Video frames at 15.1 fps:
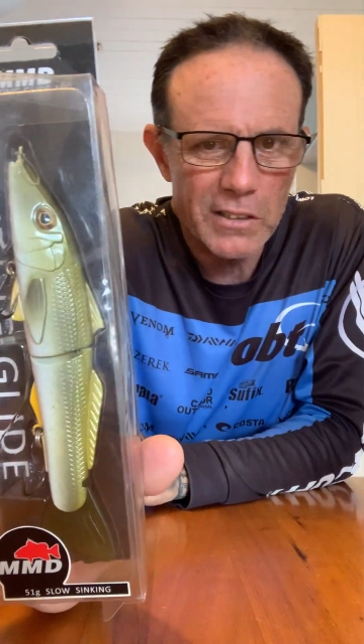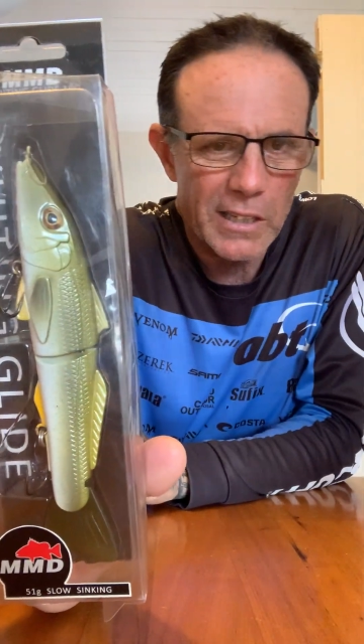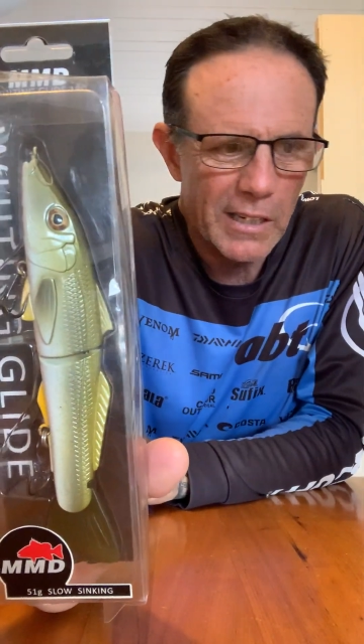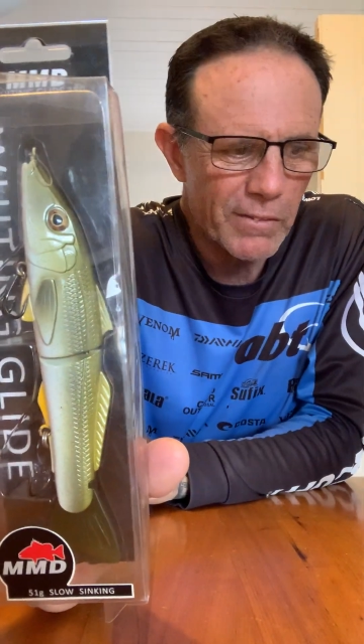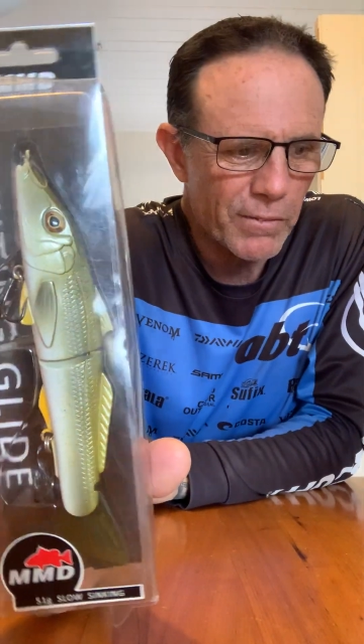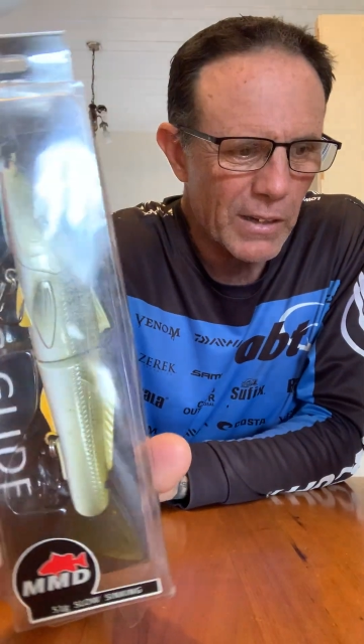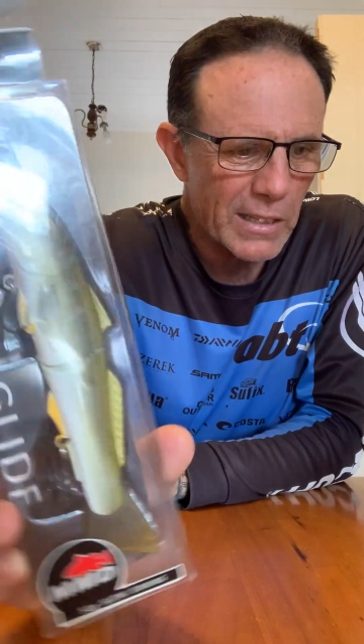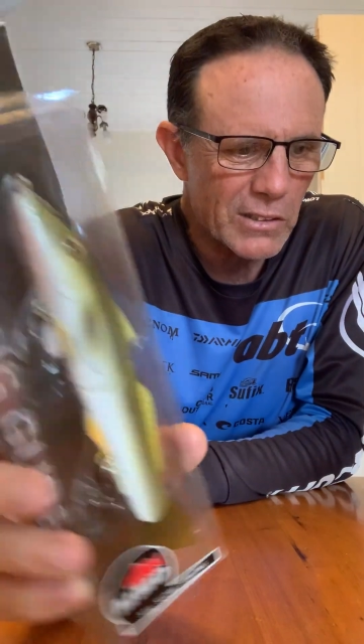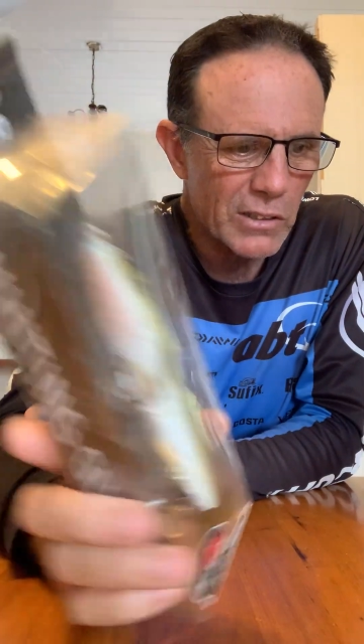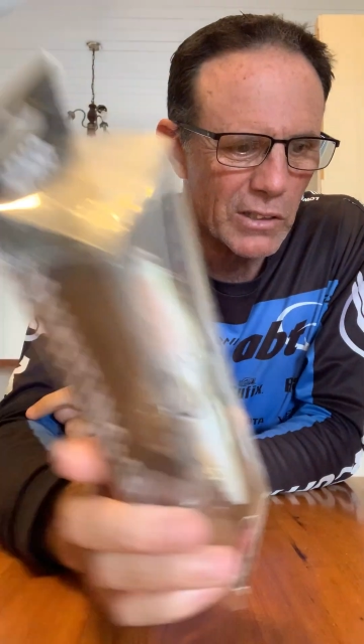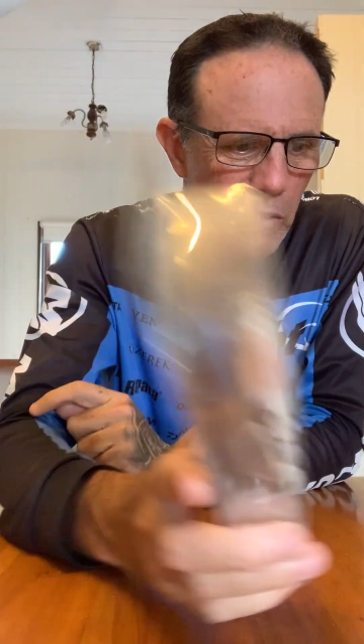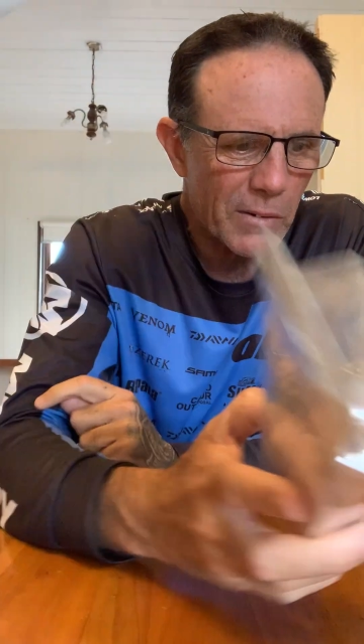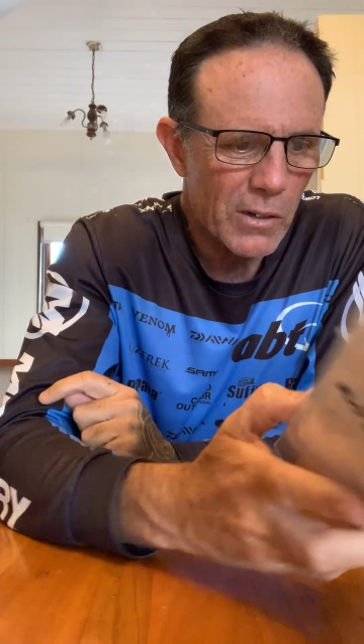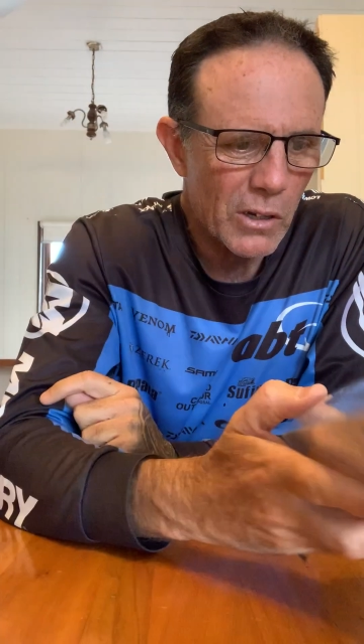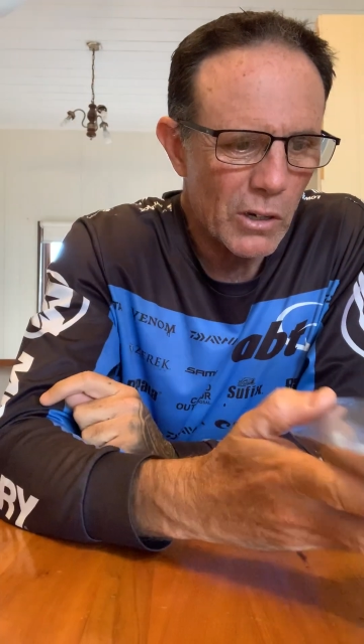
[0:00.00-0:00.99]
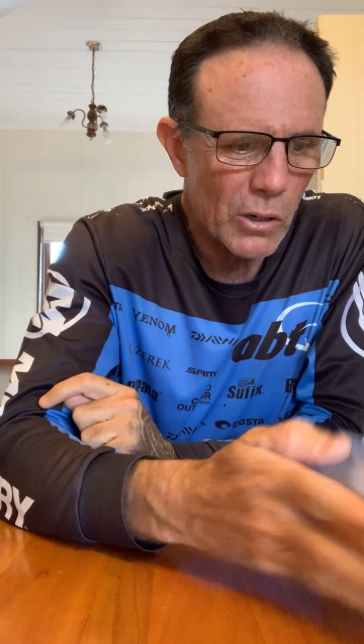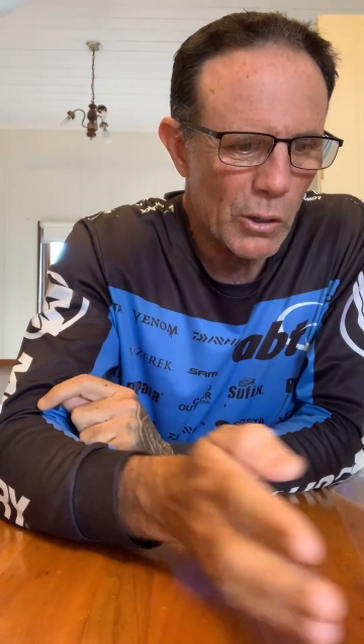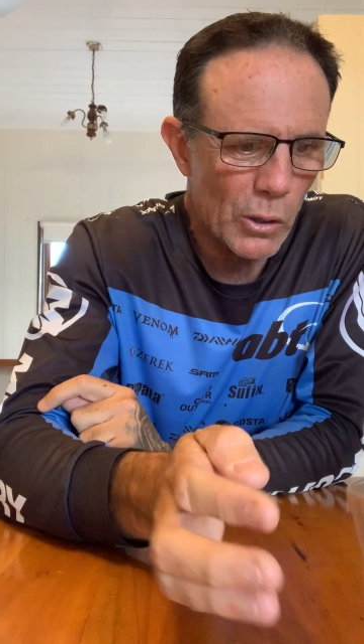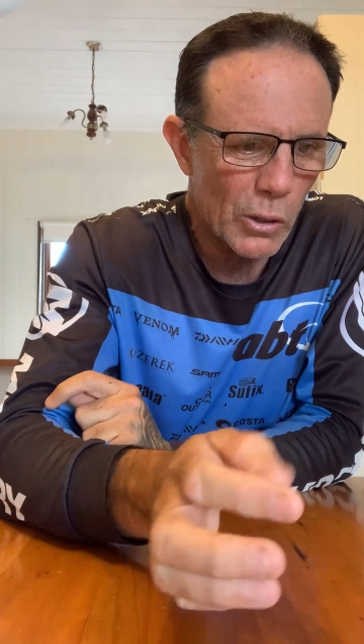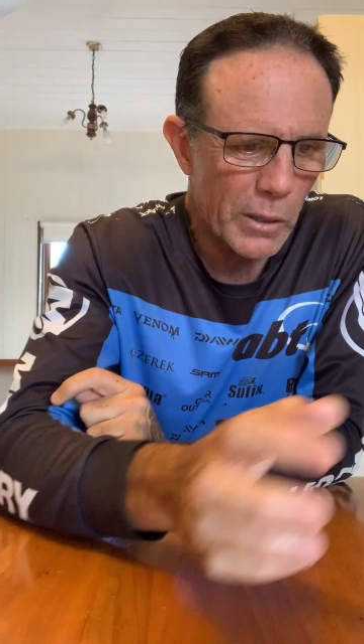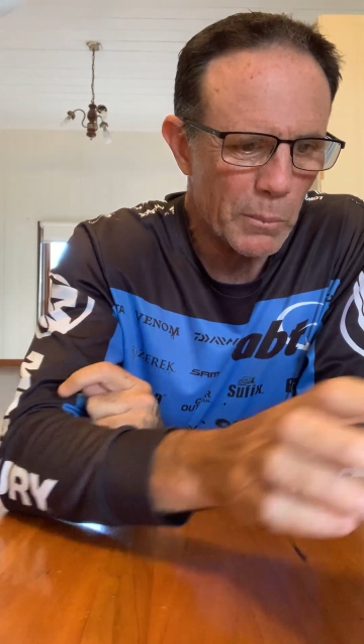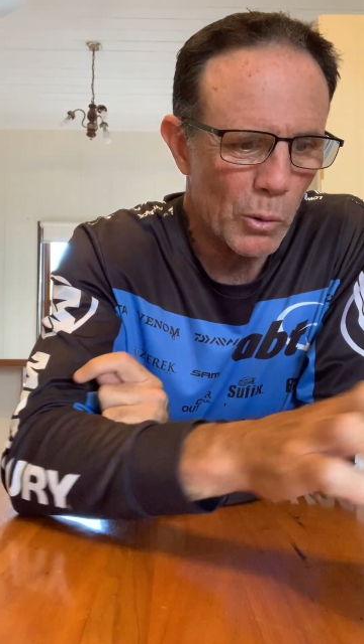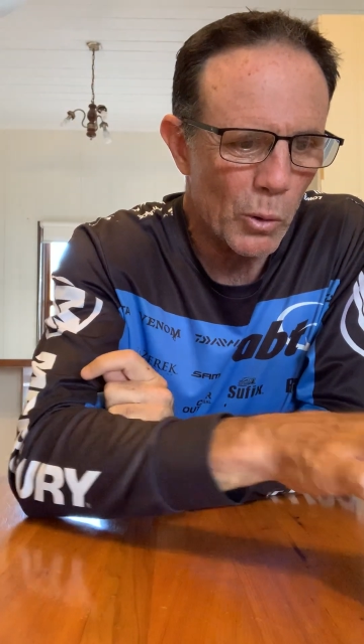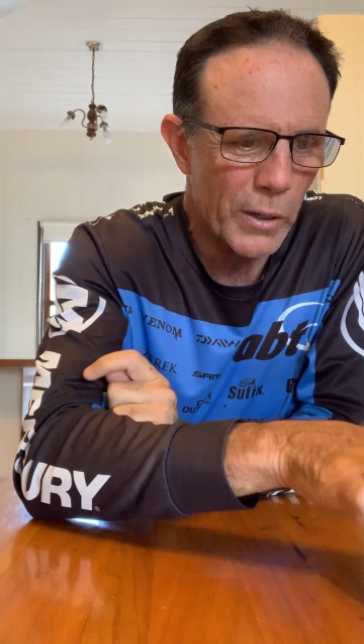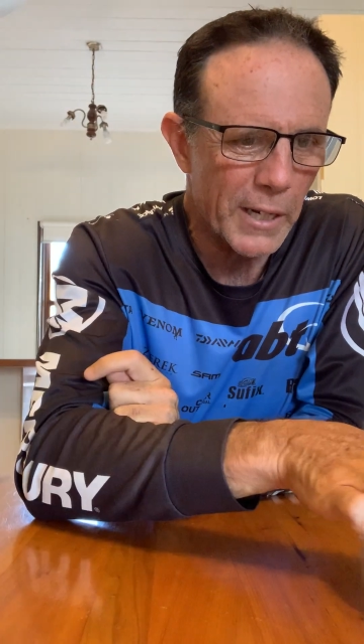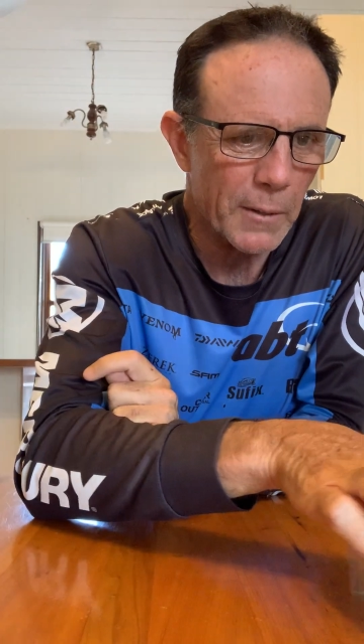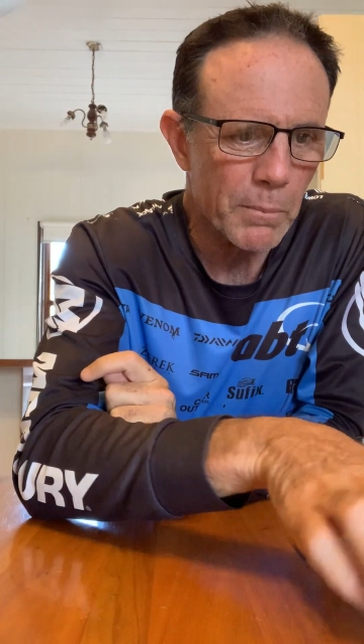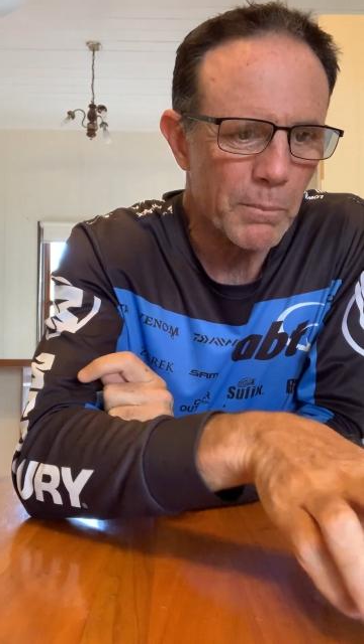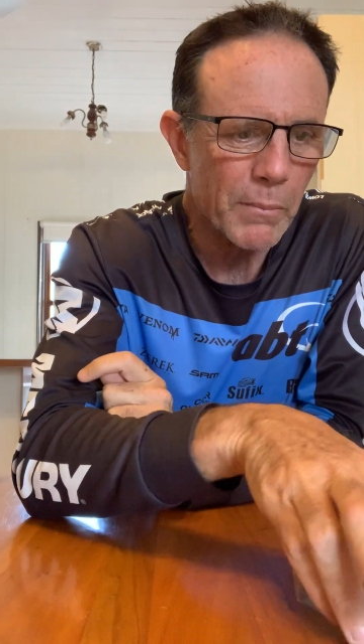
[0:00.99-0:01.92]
sand flats early morning.